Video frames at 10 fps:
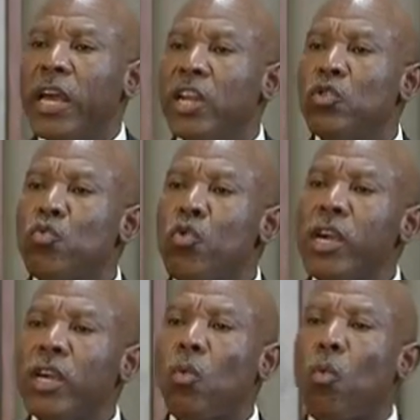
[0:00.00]
and
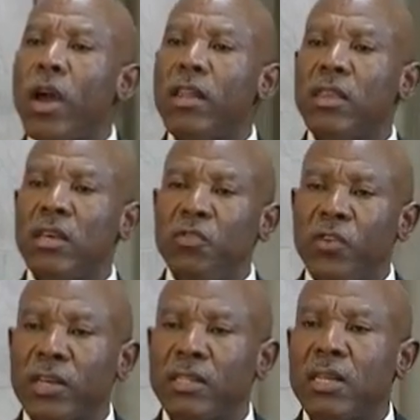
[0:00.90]
weak wealth
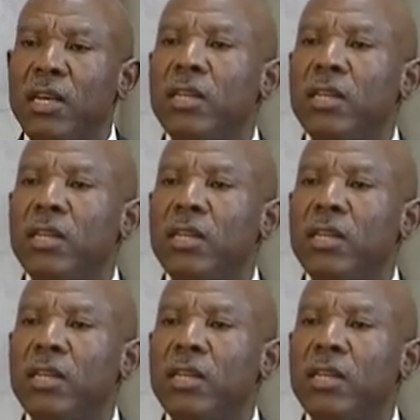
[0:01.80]
effects